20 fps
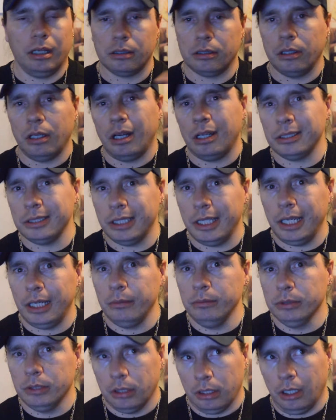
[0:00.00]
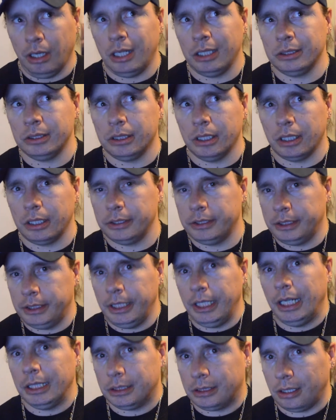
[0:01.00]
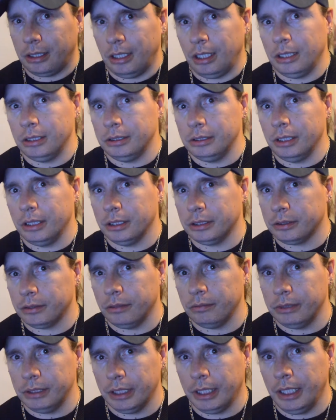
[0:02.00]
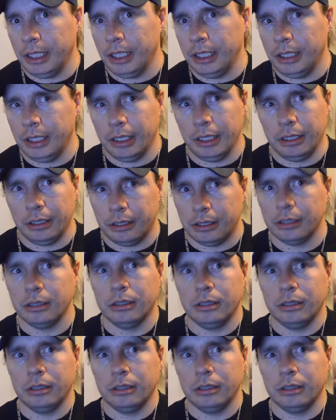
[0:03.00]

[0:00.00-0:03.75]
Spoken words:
lawn games, lawn darts when I was a kid, and